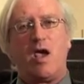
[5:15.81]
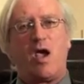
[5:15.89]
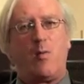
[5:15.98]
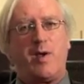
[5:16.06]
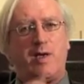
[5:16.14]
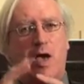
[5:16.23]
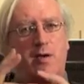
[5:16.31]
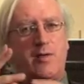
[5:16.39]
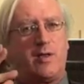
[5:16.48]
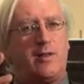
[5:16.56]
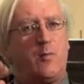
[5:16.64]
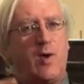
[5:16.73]
And we know
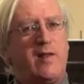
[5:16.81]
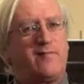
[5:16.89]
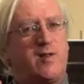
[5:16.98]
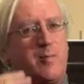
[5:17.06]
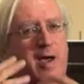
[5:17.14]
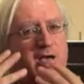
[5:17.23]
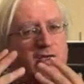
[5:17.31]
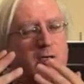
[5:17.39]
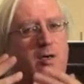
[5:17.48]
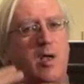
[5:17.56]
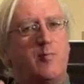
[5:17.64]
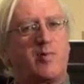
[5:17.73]
that the
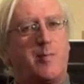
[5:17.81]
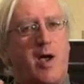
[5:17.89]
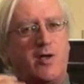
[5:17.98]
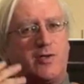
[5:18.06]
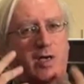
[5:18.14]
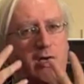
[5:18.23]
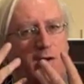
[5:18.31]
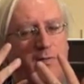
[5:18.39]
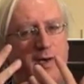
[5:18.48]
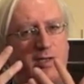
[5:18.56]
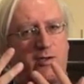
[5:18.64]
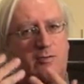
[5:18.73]
inflammation promotes
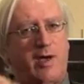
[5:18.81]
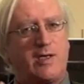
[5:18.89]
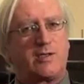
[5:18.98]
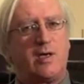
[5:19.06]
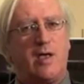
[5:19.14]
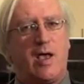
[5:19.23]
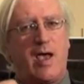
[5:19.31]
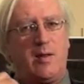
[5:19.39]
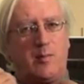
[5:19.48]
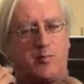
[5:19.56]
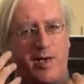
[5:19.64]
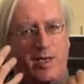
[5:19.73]
increased stress
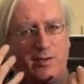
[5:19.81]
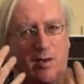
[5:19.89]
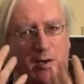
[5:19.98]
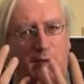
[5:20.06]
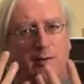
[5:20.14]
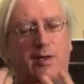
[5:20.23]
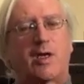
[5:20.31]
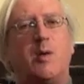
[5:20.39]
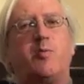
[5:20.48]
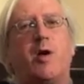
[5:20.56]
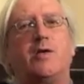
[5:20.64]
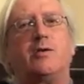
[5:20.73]
and brings on the
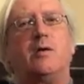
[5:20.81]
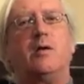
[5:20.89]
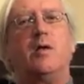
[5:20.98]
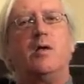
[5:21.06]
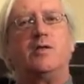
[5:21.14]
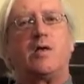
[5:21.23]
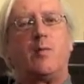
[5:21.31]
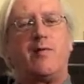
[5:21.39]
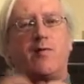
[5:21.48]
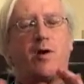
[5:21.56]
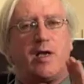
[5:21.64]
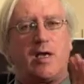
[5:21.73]
depression. So
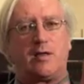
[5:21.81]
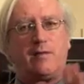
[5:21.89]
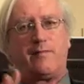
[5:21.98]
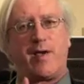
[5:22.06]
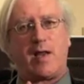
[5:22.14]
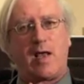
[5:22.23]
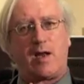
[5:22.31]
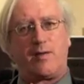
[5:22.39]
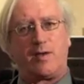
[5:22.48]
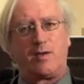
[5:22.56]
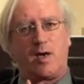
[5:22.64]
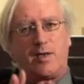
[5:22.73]
we've got to get the fat out
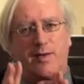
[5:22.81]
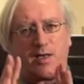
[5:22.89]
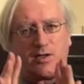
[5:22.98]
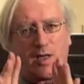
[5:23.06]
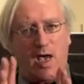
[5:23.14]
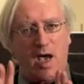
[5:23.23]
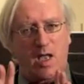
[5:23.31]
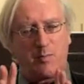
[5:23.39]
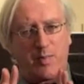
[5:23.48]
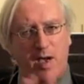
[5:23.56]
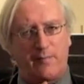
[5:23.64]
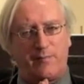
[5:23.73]
of the diet. That's the
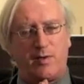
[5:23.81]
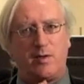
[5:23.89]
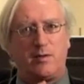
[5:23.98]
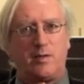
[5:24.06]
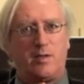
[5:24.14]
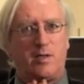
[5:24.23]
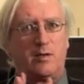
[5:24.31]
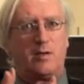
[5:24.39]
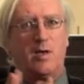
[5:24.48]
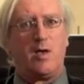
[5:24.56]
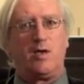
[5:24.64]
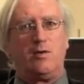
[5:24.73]
hard part for you to
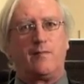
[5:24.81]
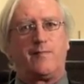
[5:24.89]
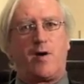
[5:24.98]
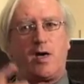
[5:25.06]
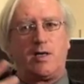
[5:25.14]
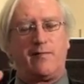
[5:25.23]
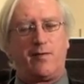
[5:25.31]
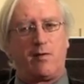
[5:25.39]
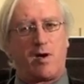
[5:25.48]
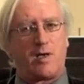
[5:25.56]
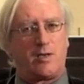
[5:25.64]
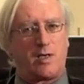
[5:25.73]
do. You'll find if
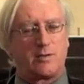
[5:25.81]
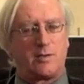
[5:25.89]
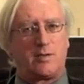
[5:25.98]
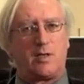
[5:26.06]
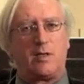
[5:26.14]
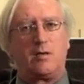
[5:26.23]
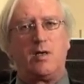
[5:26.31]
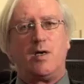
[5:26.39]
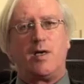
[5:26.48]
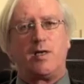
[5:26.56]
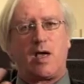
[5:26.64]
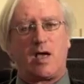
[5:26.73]
you're on inositol
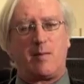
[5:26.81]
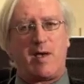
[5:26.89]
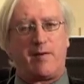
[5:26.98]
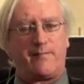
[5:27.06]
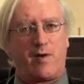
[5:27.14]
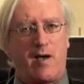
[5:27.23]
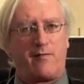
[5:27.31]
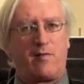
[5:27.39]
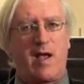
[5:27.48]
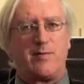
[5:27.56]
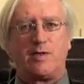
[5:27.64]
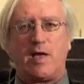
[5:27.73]
and take about 5
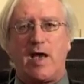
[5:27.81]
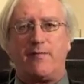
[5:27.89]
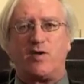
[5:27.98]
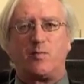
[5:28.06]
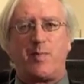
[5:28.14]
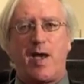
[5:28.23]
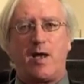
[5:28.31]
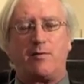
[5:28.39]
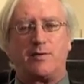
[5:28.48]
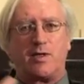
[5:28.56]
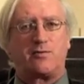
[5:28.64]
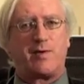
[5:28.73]
grams a day of this
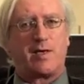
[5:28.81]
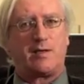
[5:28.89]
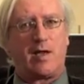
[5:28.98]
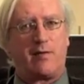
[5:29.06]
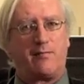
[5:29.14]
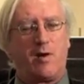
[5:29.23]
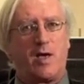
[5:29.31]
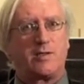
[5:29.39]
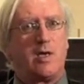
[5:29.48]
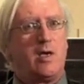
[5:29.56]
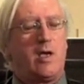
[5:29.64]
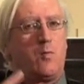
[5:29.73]
powder, it's extracted out of
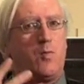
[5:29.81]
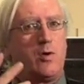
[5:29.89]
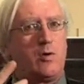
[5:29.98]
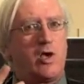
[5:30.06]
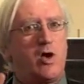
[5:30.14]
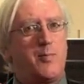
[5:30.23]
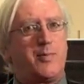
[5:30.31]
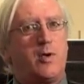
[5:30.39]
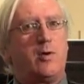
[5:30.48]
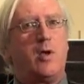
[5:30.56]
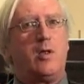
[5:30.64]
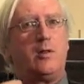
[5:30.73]
rice, it will help
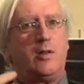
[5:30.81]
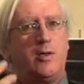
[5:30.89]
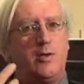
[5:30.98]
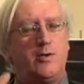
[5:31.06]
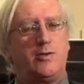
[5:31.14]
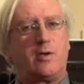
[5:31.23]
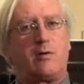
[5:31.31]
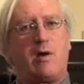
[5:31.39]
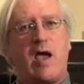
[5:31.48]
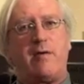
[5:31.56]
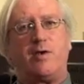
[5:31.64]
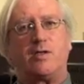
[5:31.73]
you lose your
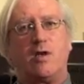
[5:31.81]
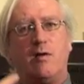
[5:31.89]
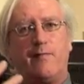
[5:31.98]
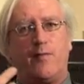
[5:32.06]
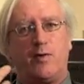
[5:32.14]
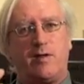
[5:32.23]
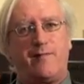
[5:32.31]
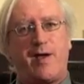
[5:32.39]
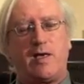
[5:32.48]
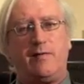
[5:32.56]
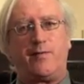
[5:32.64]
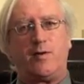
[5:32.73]
cravings for the
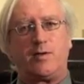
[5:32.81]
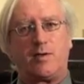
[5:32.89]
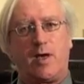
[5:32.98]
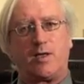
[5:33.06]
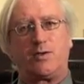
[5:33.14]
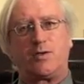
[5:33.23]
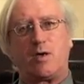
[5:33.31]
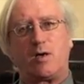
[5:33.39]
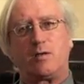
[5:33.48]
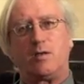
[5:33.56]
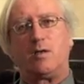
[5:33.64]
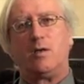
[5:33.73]
fatty foods like
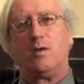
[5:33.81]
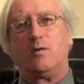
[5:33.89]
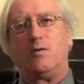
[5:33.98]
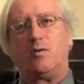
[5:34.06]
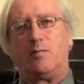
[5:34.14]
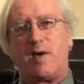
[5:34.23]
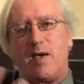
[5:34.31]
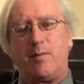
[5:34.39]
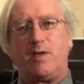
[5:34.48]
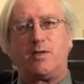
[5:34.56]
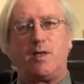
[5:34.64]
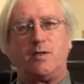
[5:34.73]
chocolate or
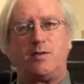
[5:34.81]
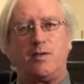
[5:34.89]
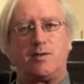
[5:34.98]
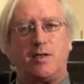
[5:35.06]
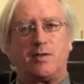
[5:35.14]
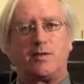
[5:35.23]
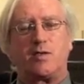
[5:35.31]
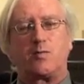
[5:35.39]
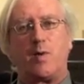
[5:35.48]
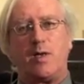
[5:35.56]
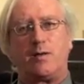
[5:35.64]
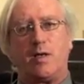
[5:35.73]
maybe cheese. Usually it's the
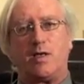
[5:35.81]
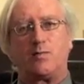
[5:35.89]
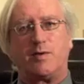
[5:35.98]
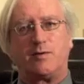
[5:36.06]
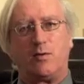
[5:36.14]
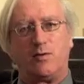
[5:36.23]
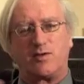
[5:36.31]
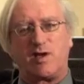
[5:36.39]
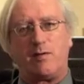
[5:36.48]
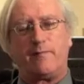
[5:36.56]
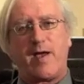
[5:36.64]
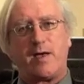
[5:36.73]
sweet things which are
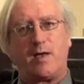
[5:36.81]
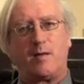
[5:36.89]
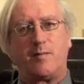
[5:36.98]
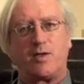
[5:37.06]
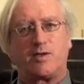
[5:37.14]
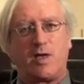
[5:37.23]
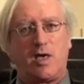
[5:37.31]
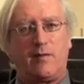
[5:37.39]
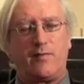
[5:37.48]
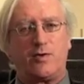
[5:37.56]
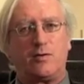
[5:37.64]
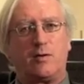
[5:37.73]
also fatty. I'm not scared
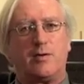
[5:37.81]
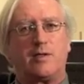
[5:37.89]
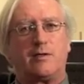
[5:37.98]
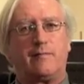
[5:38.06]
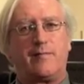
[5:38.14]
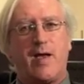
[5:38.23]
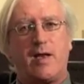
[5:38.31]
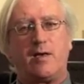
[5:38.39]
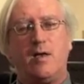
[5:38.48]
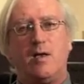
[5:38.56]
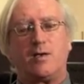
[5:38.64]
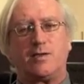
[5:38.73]
of the sugar, it's the fat,
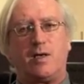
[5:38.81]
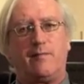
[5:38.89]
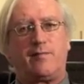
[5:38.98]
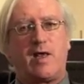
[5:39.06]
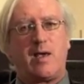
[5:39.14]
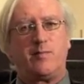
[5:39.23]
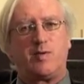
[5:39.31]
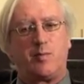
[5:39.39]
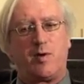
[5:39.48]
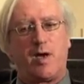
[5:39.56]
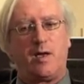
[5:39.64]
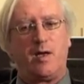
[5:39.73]
because it inflames
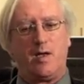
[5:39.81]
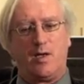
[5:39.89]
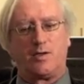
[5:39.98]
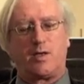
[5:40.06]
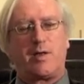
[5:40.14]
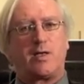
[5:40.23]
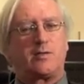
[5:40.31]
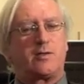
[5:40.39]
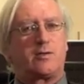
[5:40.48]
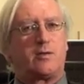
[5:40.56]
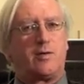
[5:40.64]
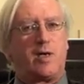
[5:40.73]
your brain. So that's the
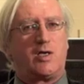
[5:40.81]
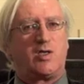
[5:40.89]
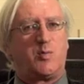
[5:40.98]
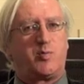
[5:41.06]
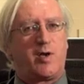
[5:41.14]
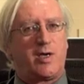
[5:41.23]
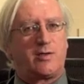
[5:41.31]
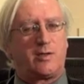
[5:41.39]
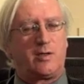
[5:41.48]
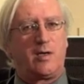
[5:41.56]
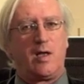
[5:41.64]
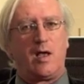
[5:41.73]
story on
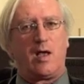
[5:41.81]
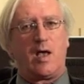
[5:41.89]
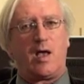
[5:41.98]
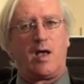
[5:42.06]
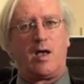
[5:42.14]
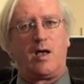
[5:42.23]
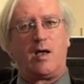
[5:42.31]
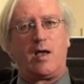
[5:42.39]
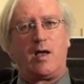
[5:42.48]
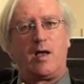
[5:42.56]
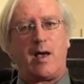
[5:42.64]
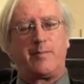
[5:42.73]
depression
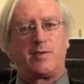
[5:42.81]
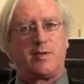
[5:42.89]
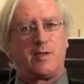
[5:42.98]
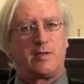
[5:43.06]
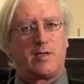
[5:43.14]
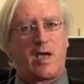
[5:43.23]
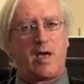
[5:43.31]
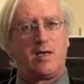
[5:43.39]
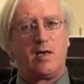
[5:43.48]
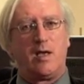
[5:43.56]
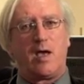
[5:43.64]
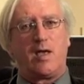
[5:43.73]
up to this
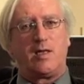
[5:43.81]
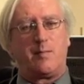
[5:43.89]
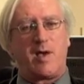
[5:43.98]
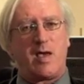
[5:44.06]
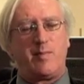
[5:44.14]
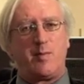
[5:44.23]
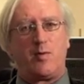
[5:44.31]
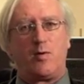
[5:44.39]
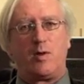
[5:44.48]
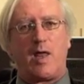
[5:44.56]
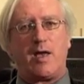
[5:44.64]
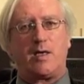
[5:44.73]
date, and there may be
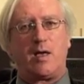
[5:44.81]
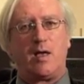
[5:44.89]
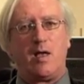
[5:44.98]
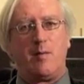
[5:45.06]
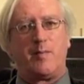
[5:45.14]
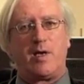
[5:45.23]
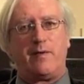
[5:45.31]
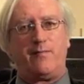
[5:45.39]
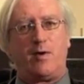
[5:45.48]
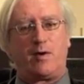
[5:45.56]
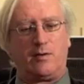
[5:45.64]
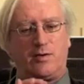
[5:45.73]
more later, but
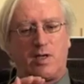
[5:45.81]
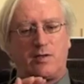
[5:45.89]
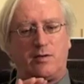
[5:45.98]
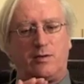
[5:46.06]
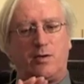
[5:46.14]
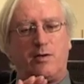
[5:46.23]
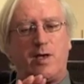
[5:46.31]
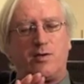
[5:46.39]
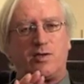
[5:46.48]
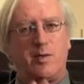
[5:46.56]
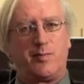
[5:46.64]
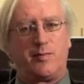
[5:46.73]
if you can just do
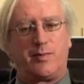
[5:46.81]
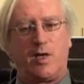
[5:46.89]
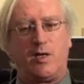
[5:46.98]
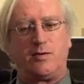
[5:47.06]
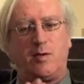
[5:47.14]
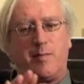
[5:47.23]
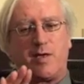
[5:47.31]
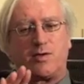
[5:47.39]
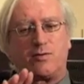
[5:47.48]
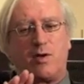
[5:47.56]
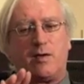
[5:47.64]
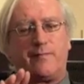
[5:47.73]
those simple things, you
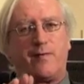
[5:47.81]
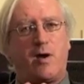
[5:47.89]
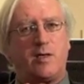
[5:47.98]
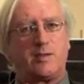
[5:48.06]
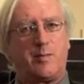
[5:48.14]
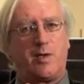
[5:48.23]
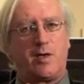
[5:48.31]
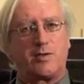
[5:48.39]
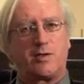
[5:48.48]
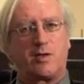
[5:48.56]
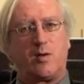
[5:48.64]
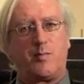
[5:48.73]
must try to find some
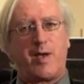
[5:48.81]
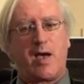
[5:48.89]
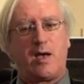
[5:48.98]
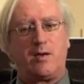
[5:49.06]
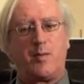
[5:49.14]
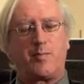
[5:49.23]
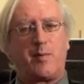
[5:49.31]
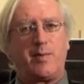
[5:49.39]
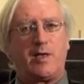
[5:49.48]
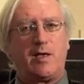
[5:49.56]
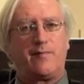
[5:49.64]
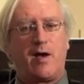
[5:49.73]
inositol powder. You
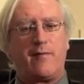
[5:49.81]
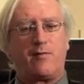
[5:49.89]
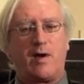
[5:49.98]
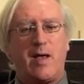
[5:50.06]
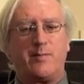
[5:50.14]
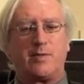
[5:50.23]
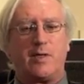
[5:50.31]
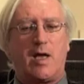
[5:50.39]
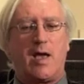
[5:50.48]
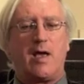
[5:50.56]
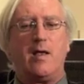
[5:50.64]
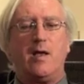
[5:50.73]
probably need 5 grams a
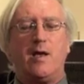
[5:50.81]
day.